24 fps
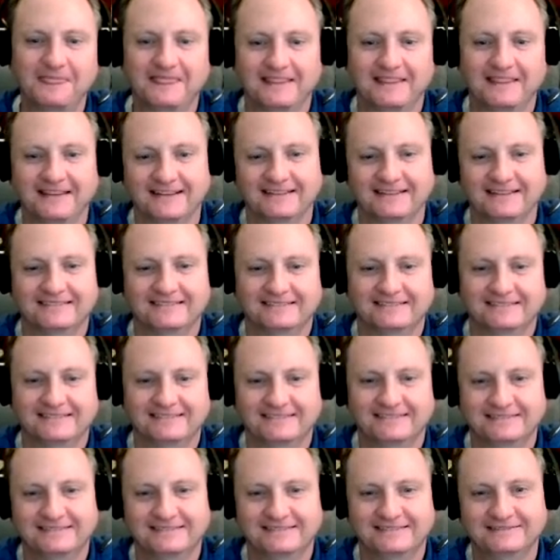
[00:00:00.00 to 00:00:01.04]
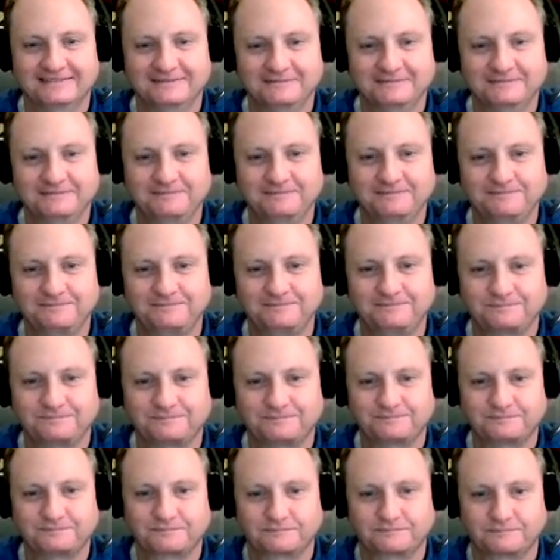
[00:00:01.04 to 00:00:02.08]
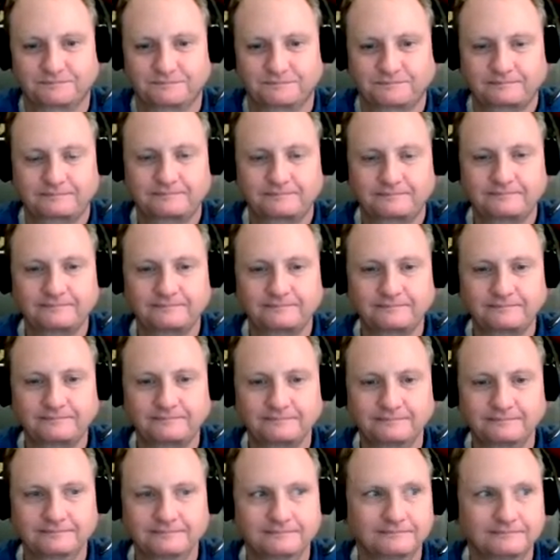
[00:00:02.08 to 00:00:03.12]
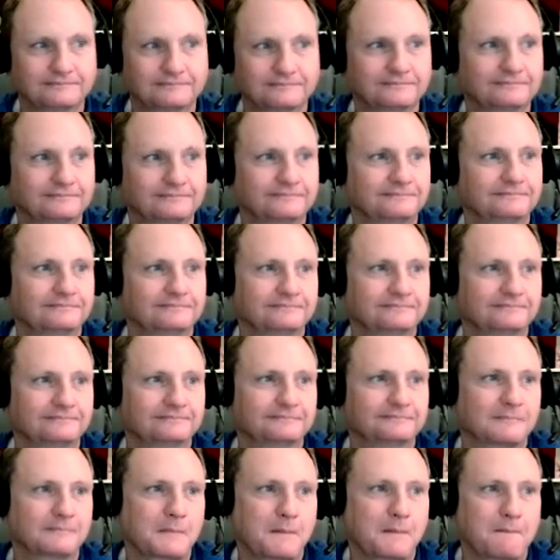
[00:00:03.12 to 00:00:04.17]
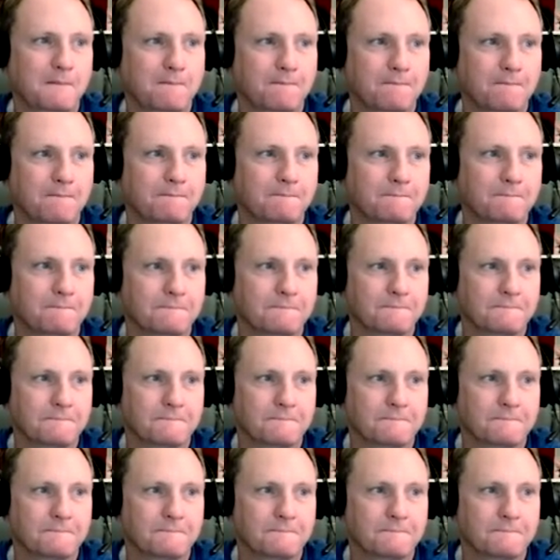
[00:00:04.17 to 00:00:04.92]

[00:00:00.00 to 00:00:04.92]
(not speaking)